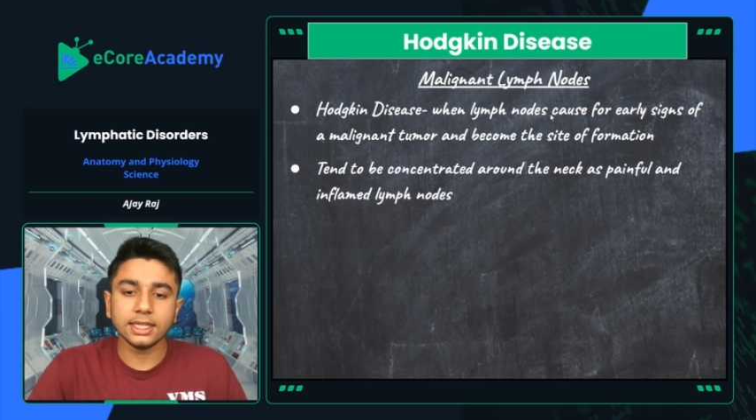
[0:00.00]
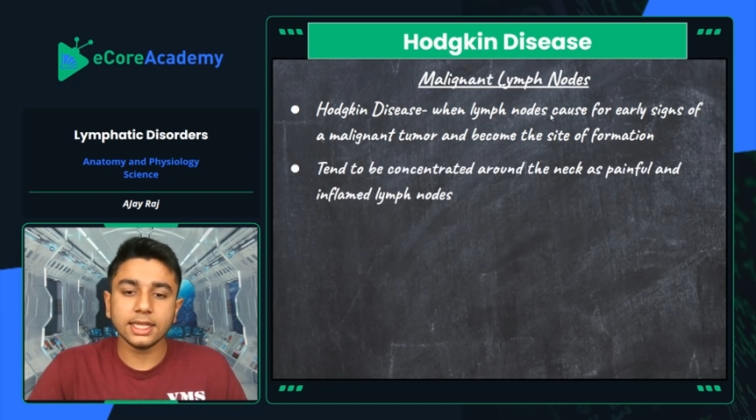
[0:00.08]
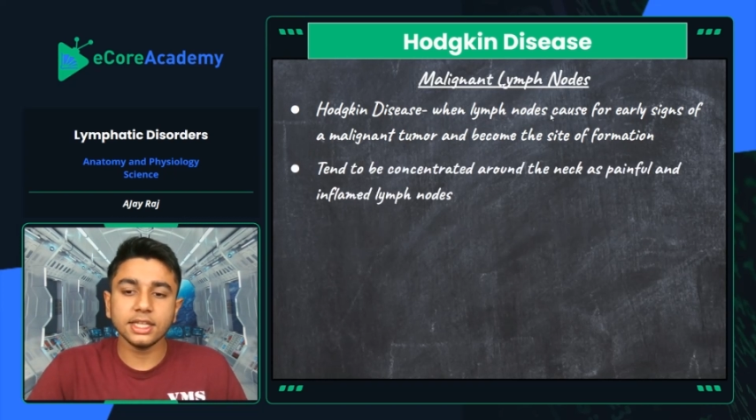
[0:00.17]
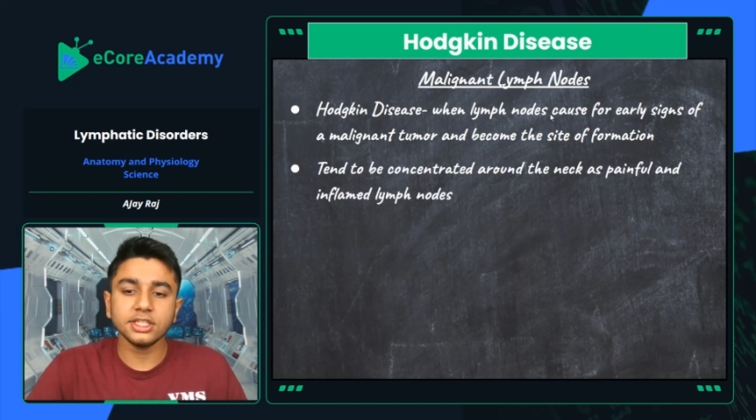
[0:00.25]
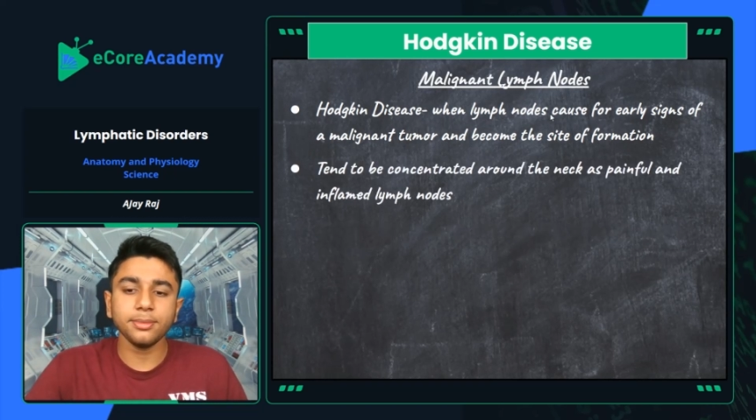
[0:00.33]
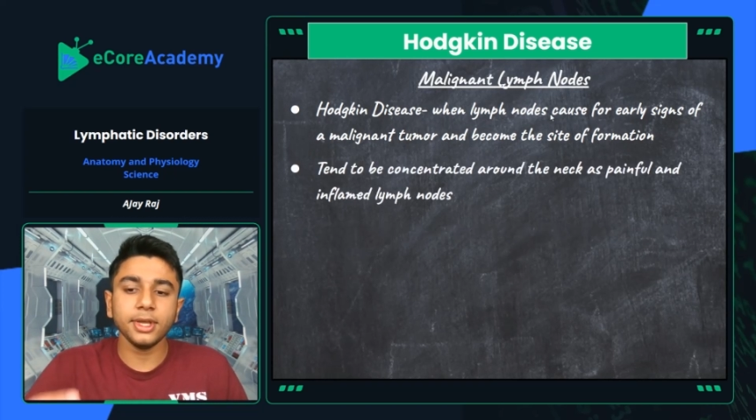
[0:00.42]
it
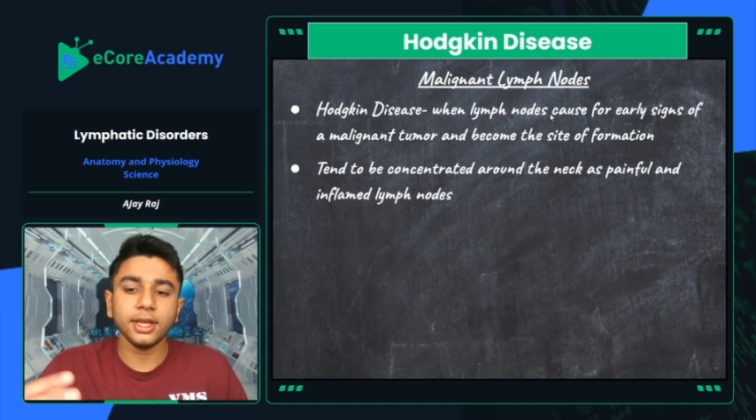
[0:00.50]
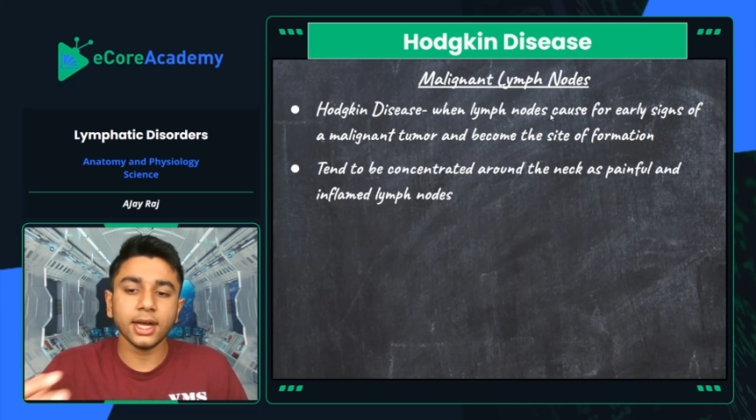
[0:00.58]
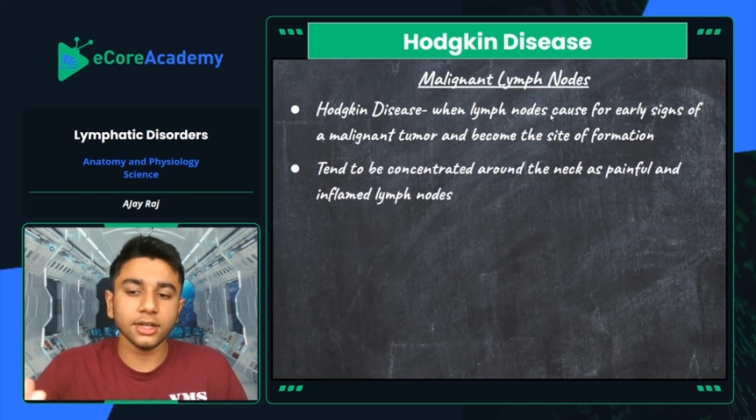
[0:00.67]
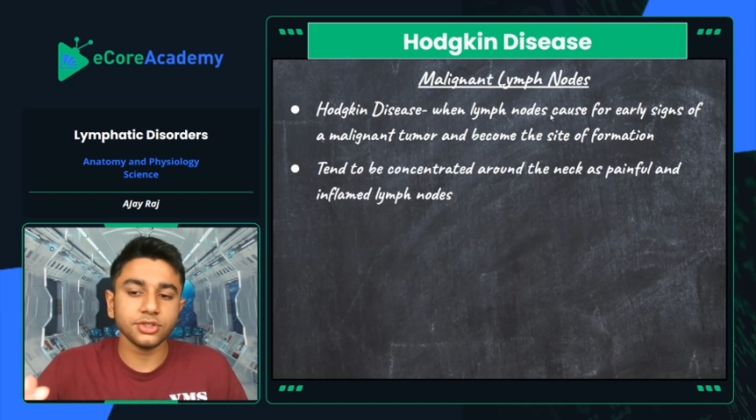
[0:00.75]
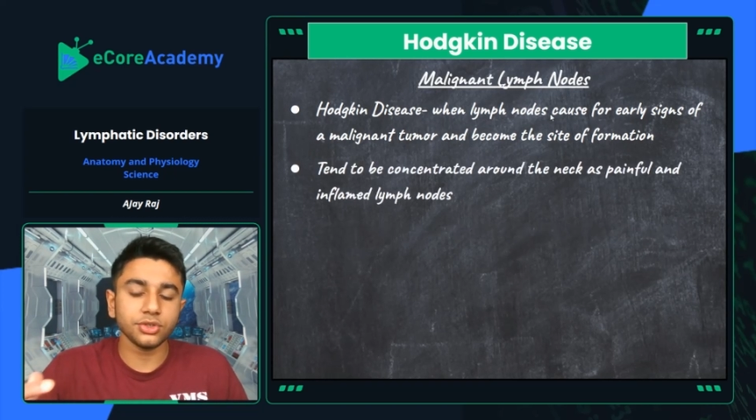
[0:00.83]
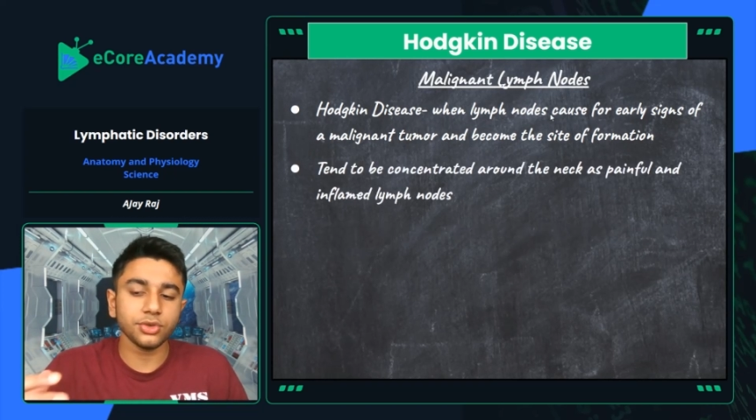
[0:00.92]
tends to be
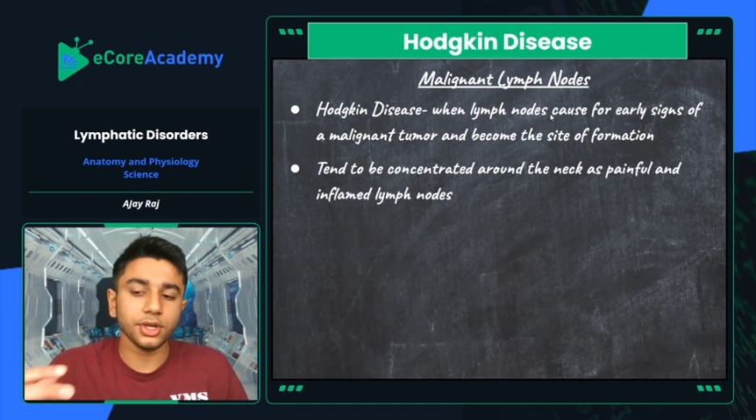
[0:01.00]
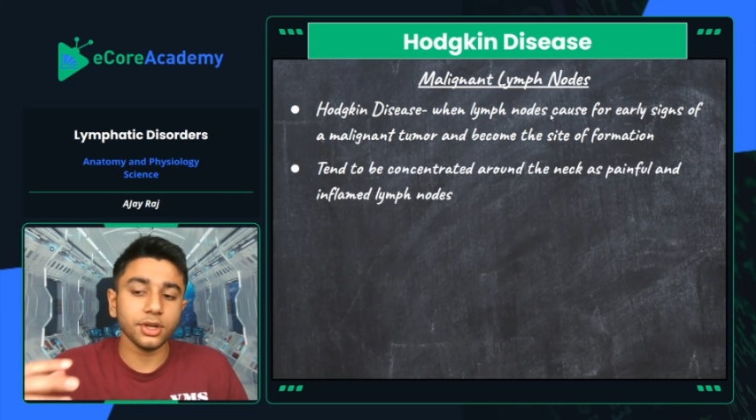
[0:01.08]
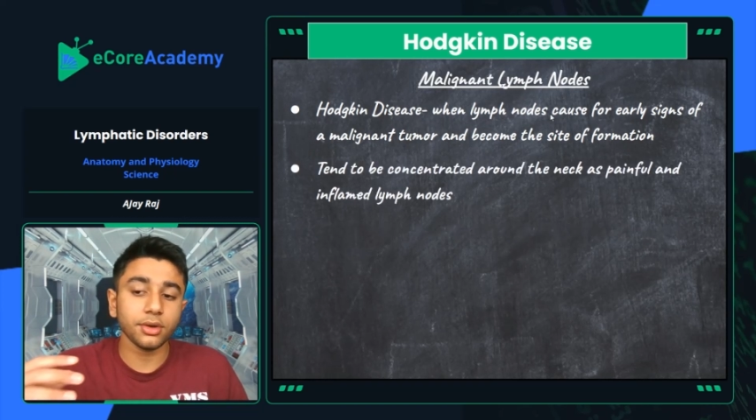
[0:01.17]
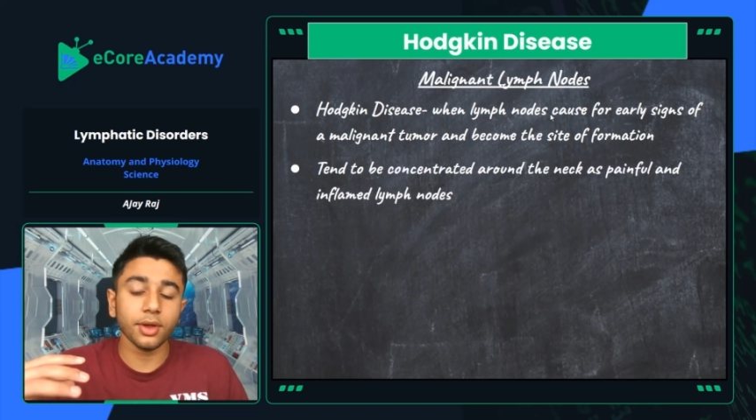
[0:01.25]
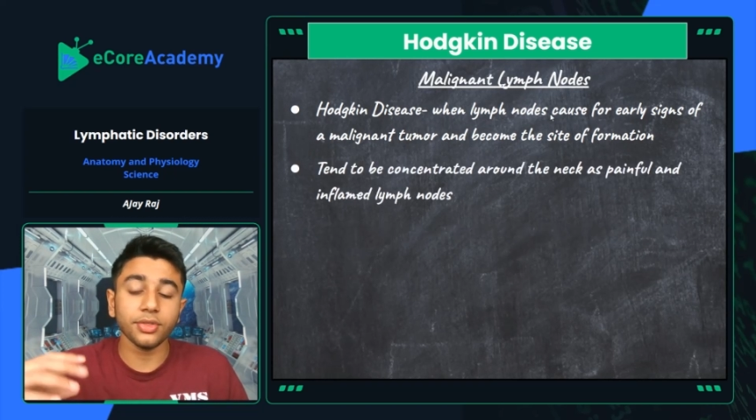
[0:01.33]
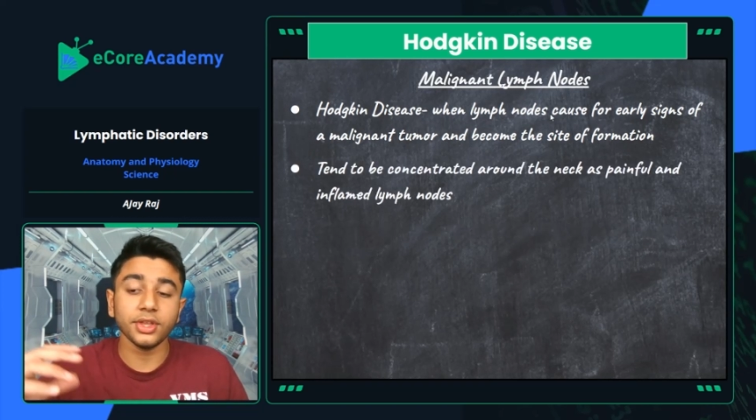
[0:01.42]
concentrated
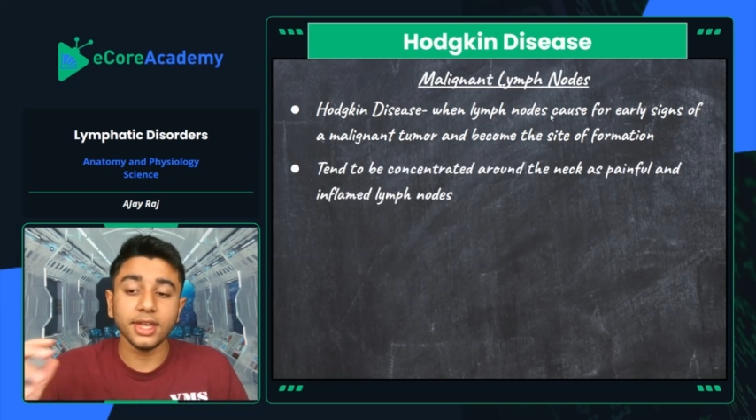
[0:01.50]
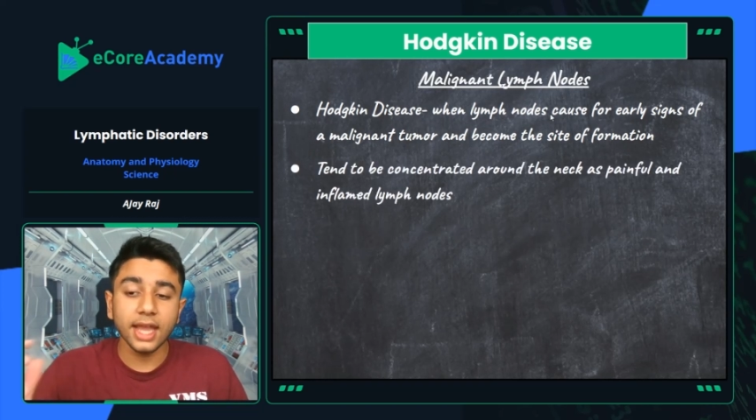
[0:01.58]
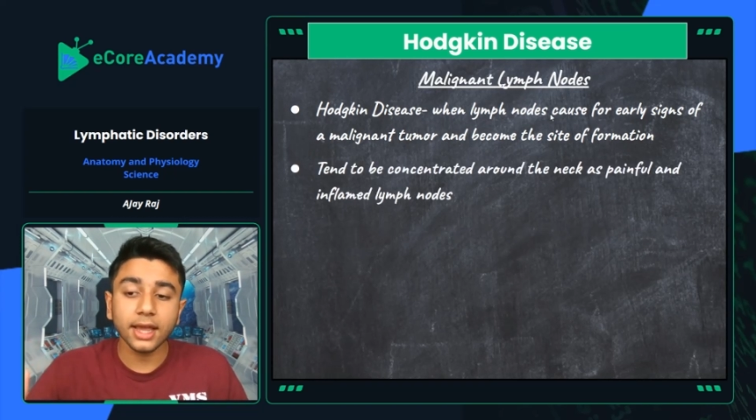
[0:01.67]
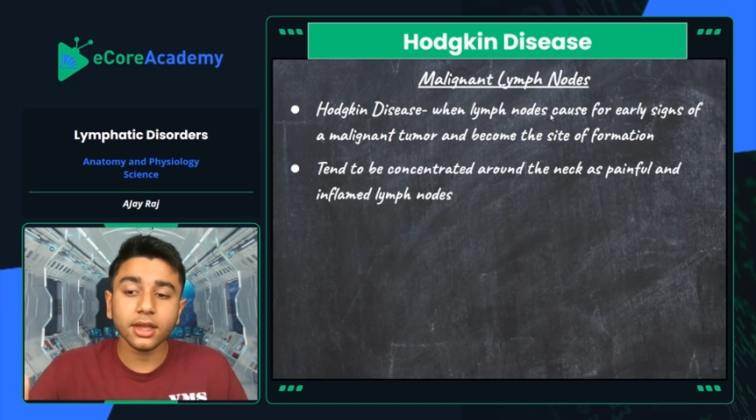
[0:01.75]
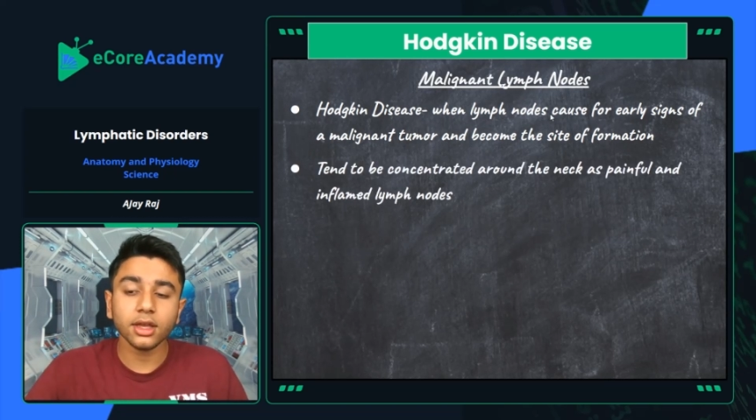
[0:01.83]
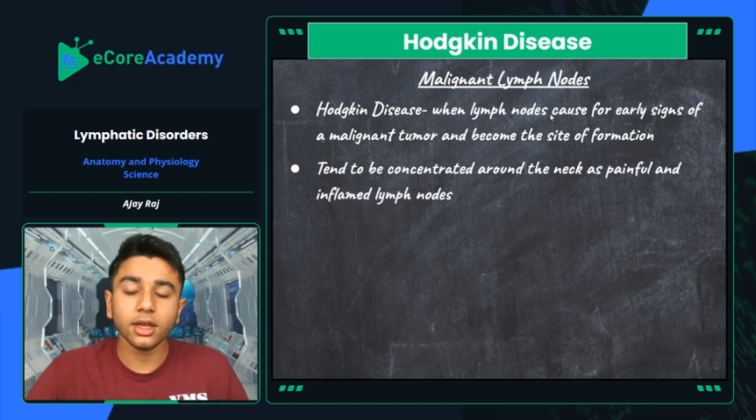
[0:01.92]
around the
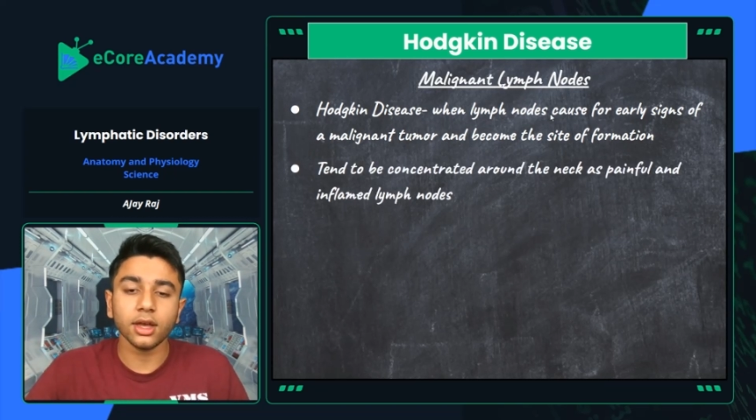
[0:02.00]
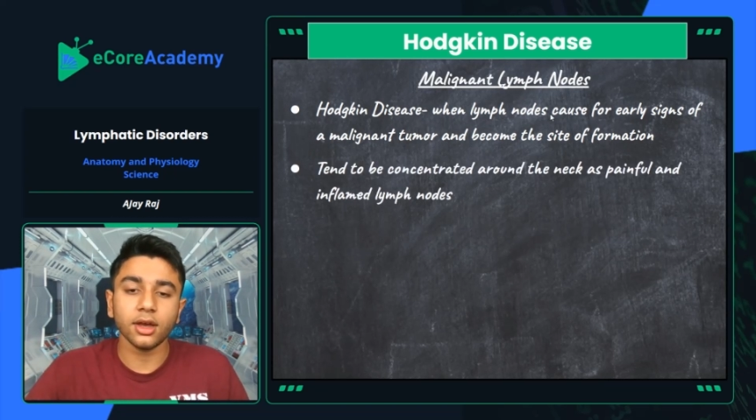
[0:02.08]
neck,